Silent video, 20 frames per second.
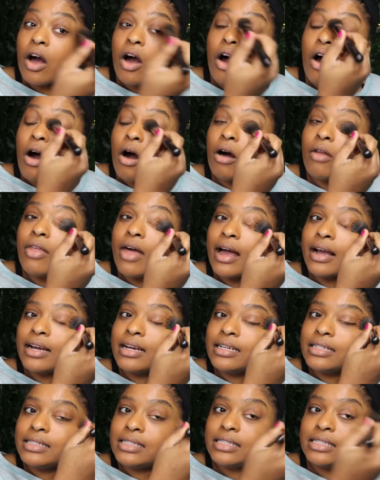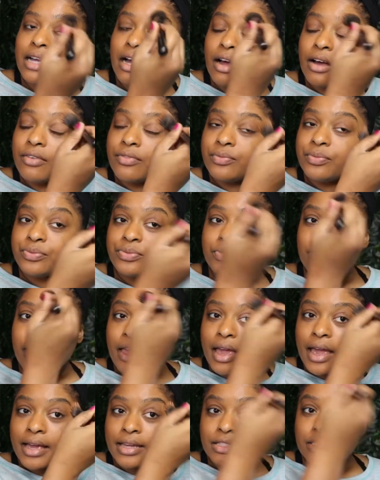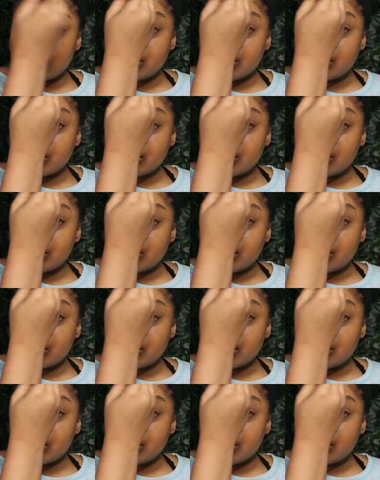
all that good stuff. And